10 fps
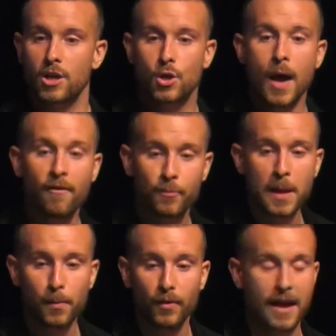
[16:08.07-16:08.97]
You have
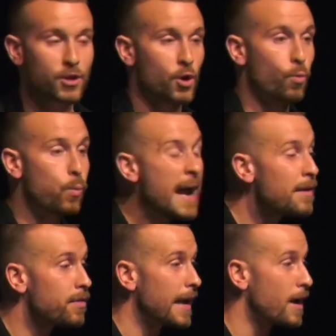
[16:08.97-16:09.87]
people that you're
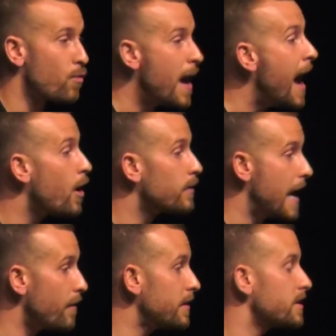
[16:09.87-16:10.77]
with and around
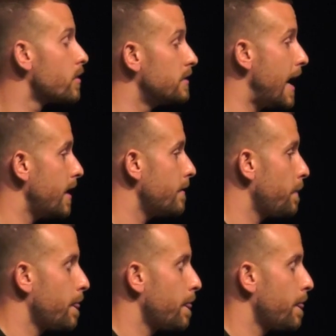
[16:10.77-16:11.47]
every single day.